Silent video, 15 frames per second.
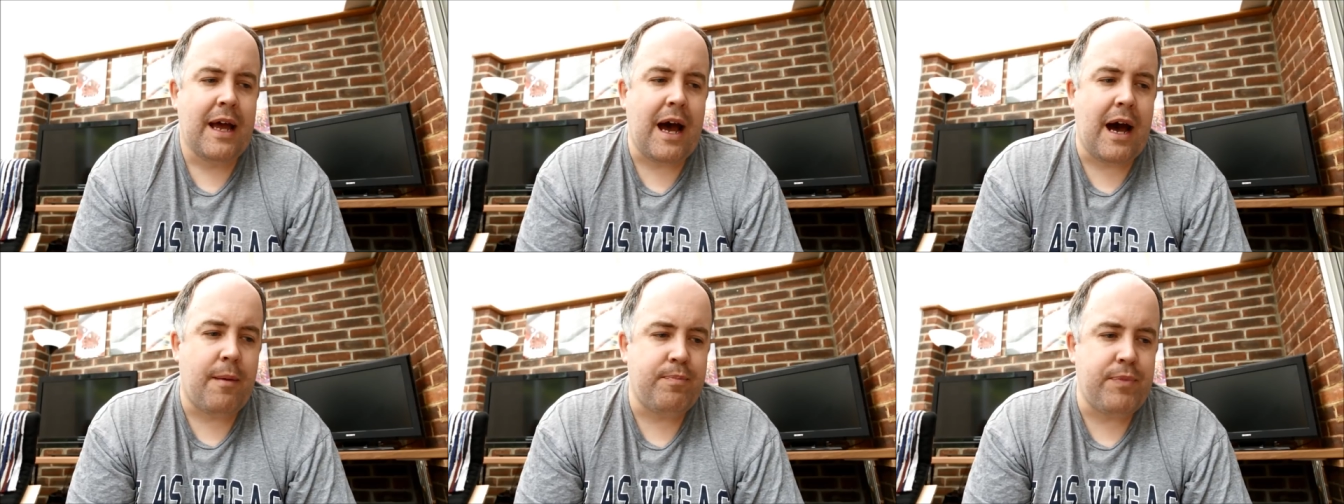
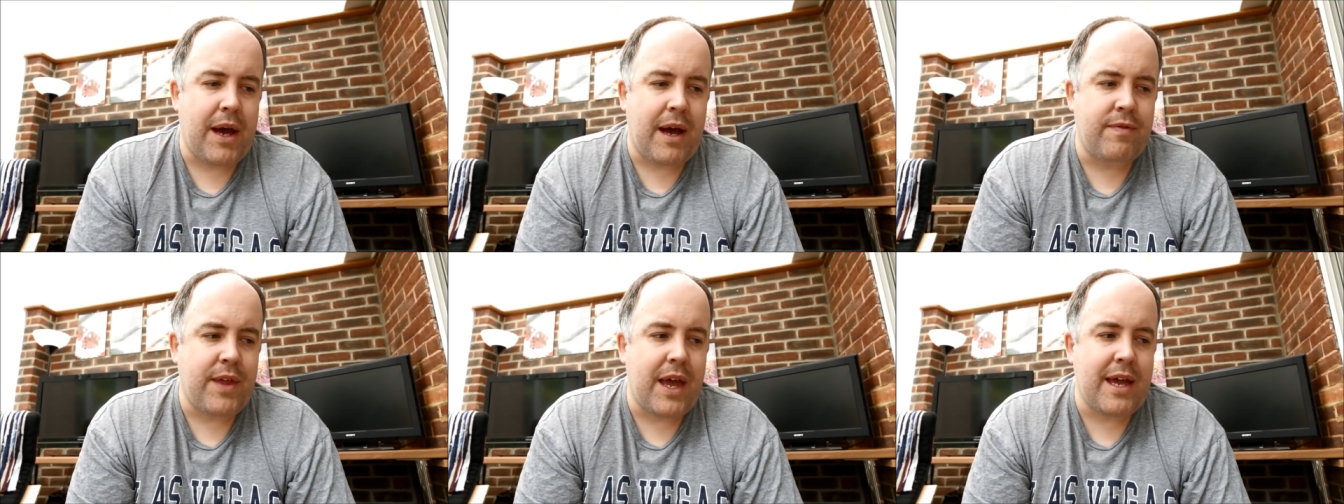
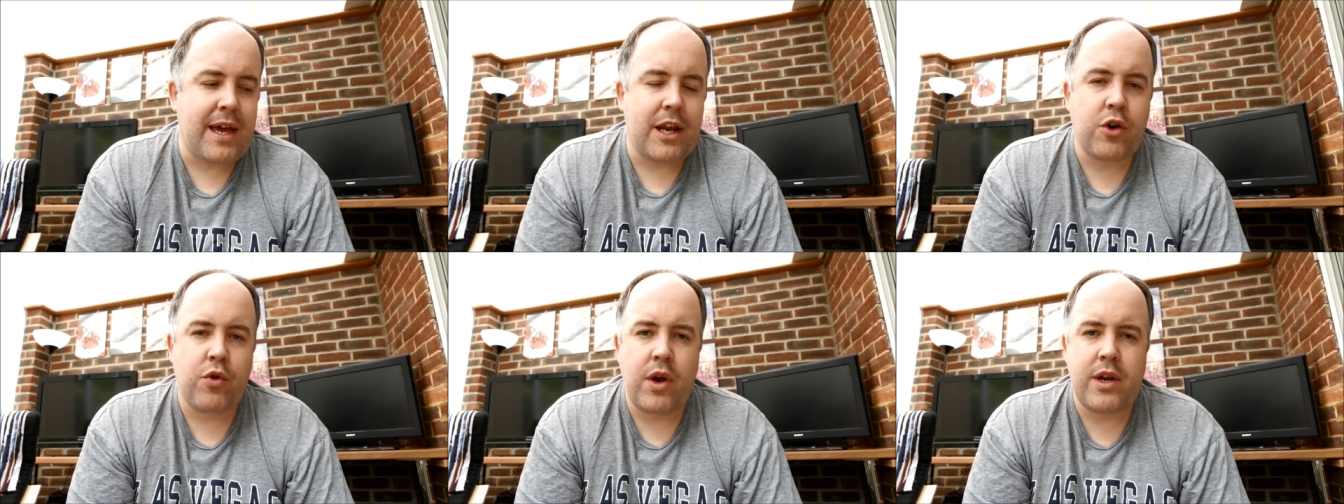and they
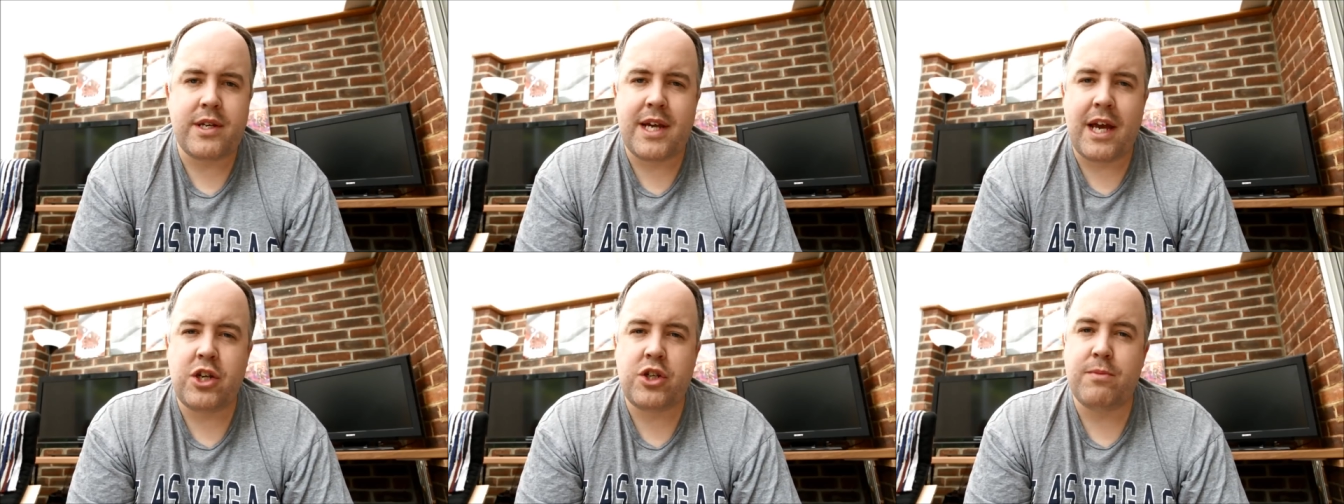get
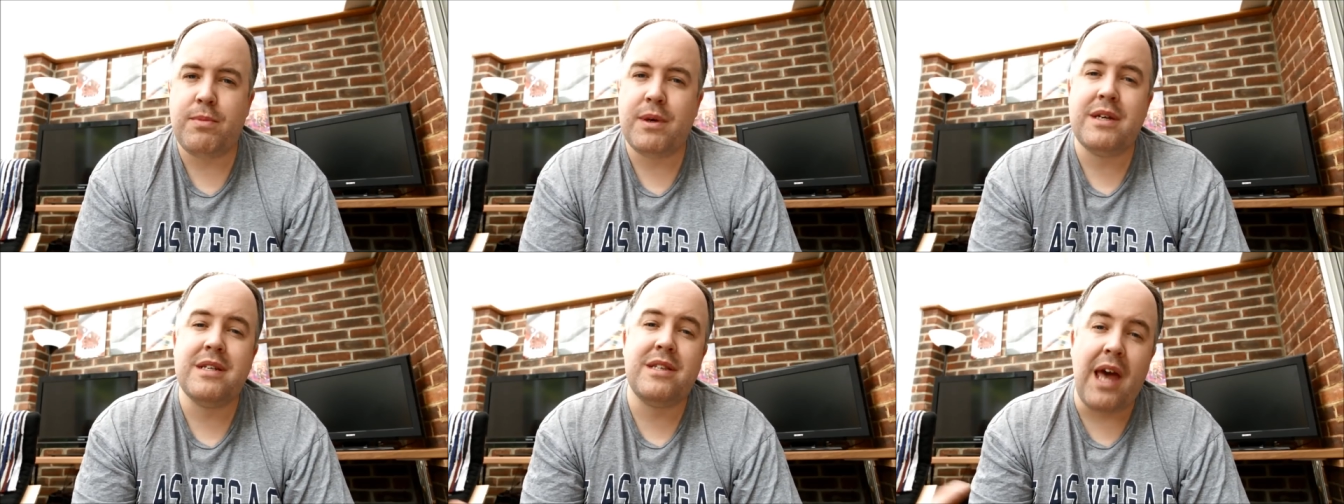accreditation
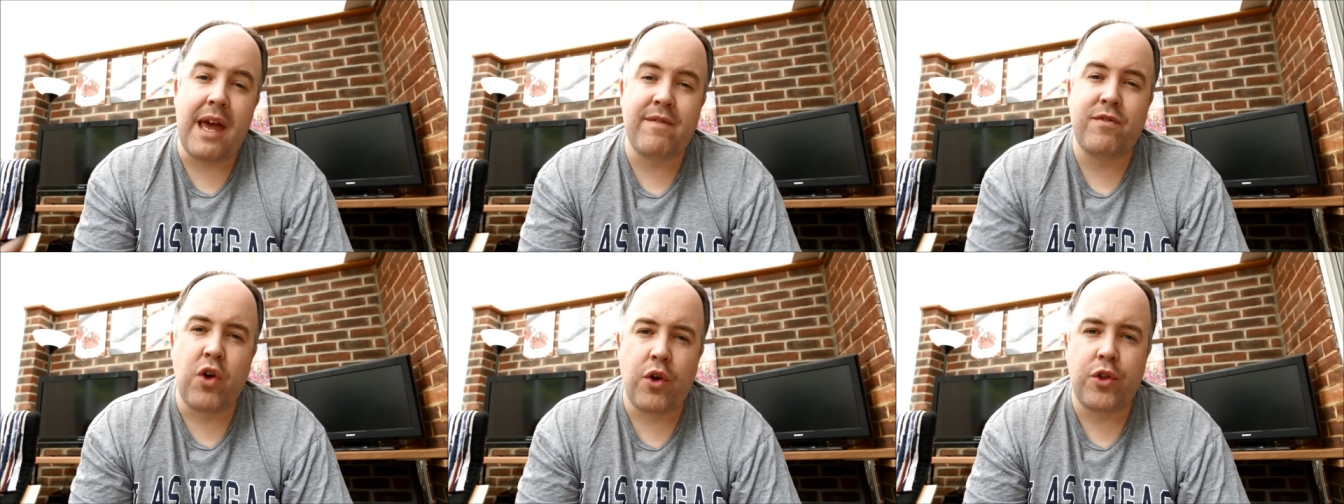because
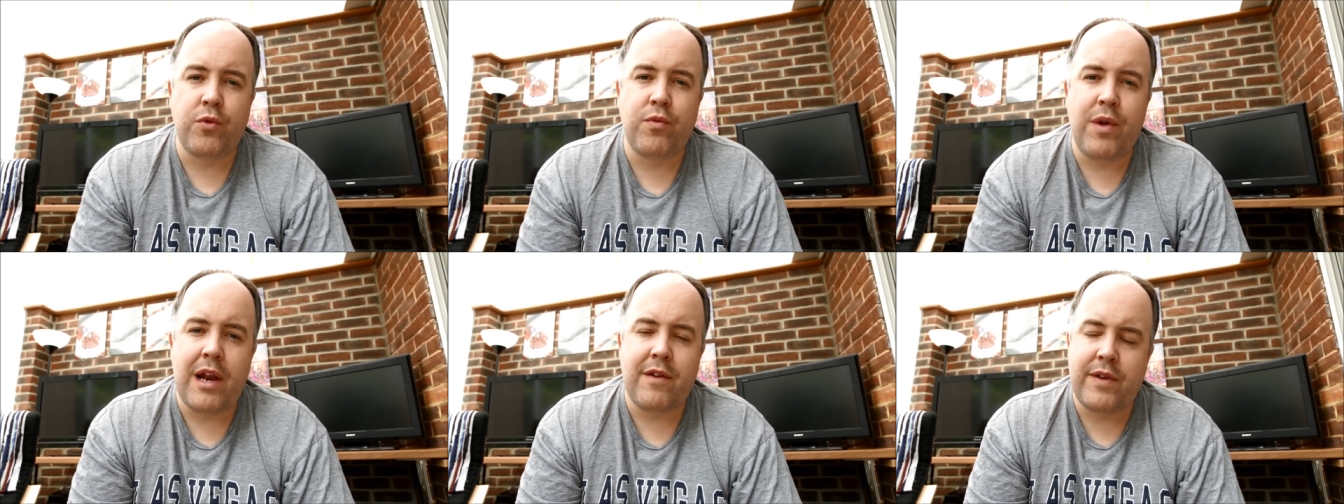they've got
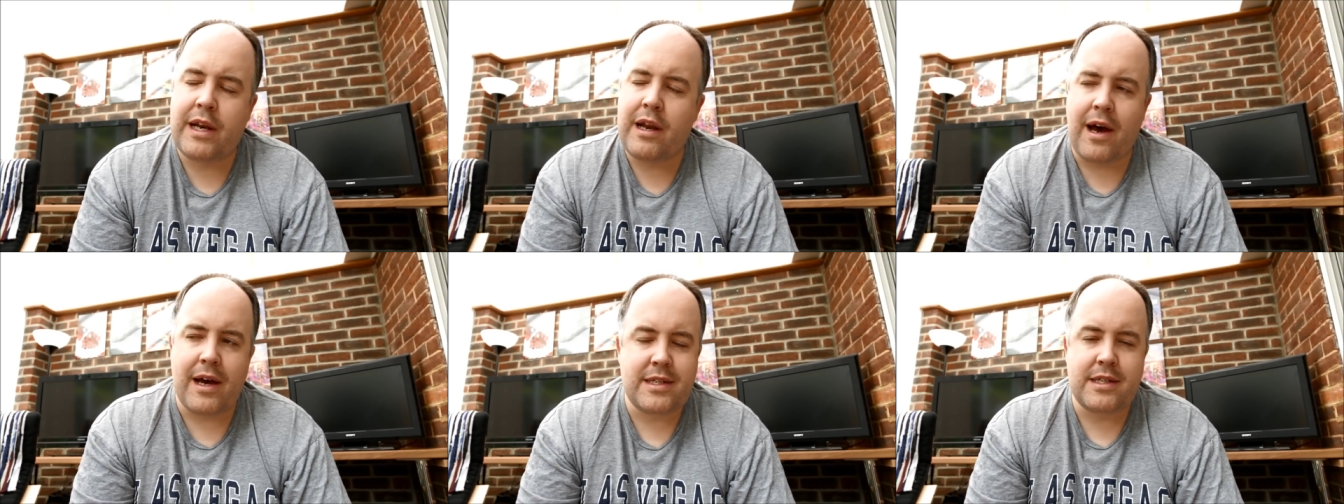the
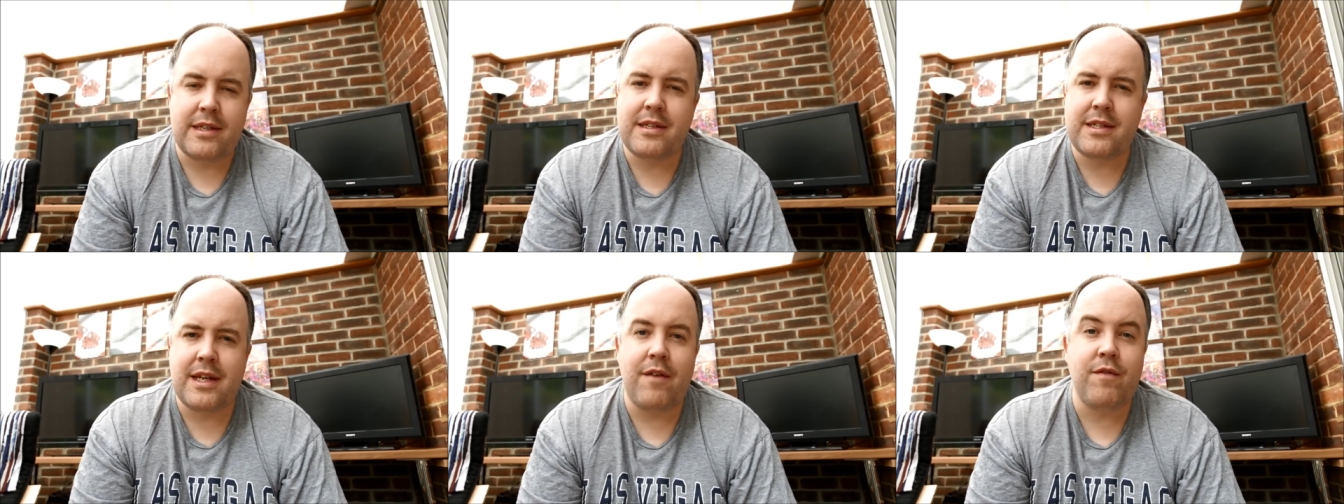relevant
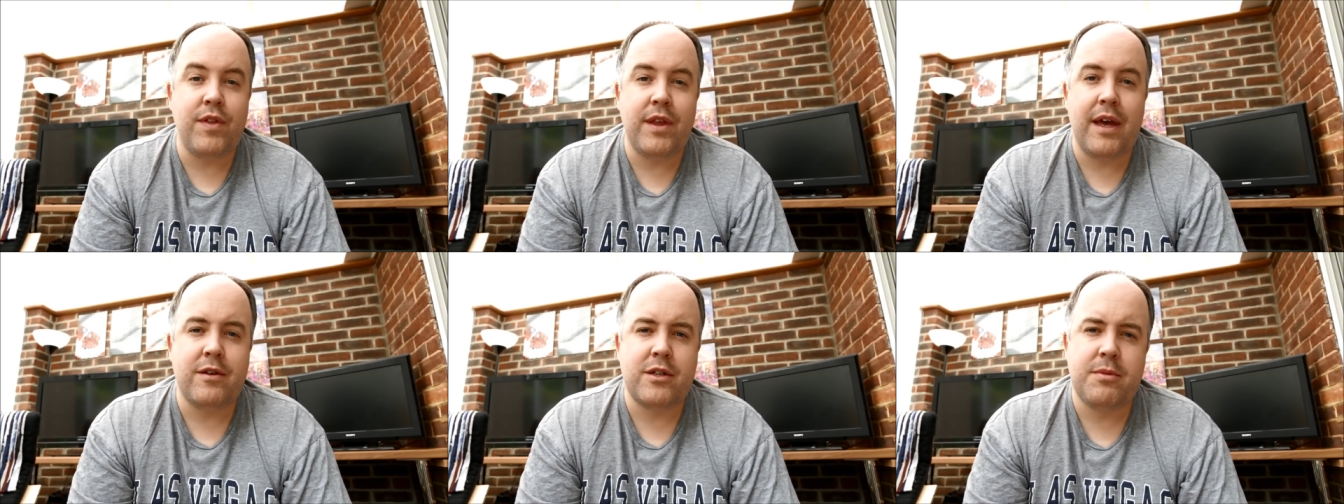license and
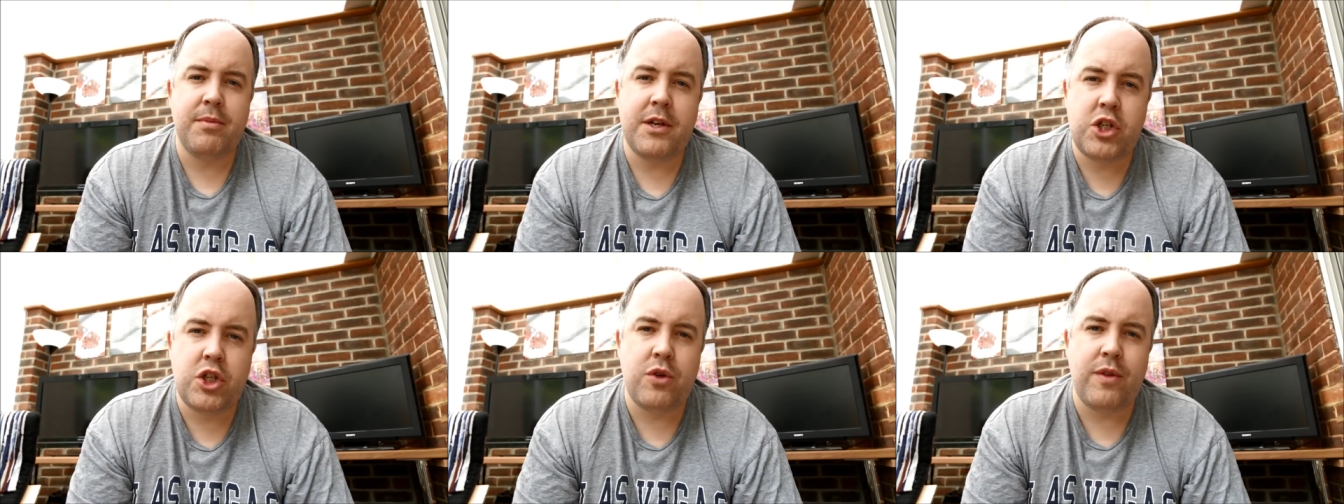everything else to be
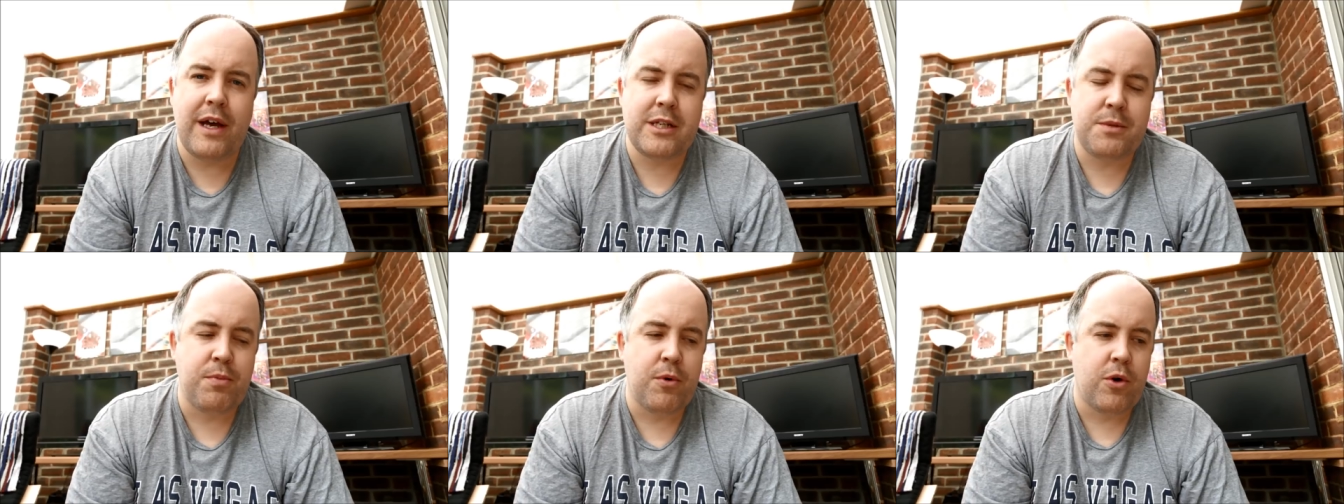able to shoot
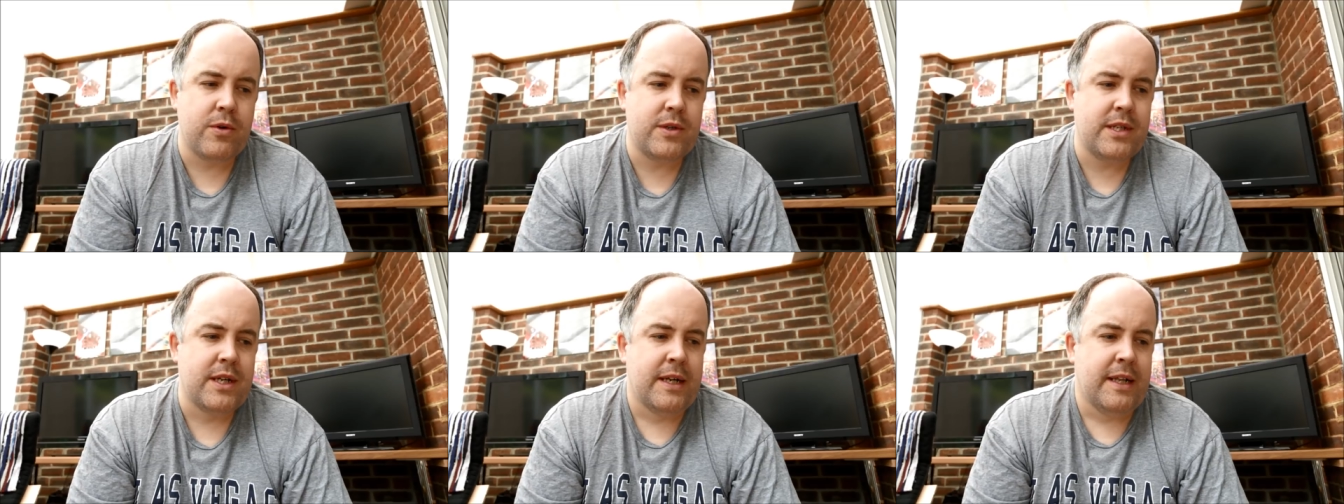that
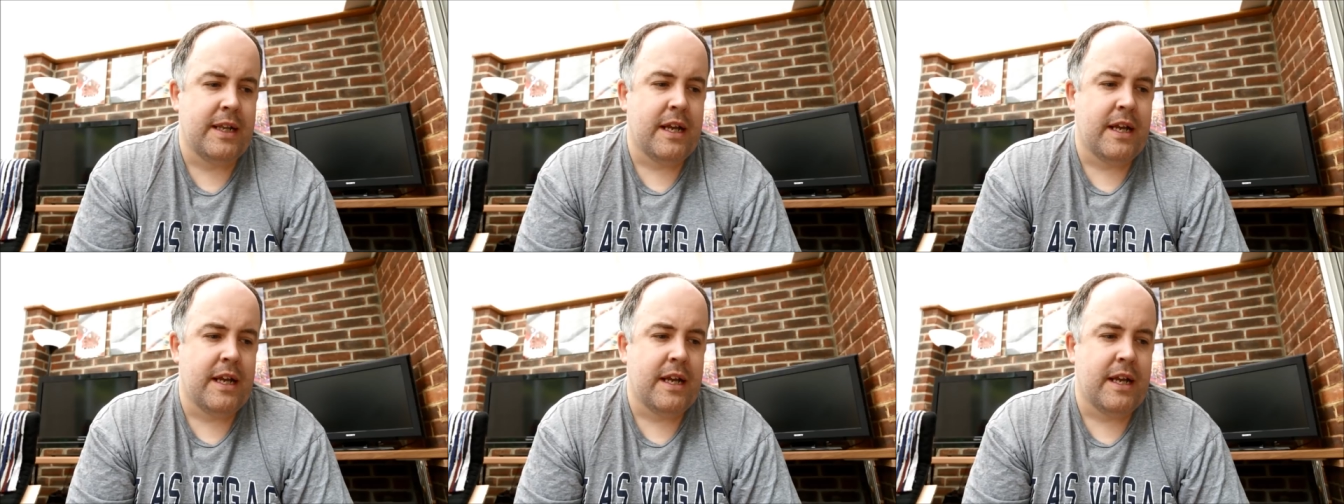sports.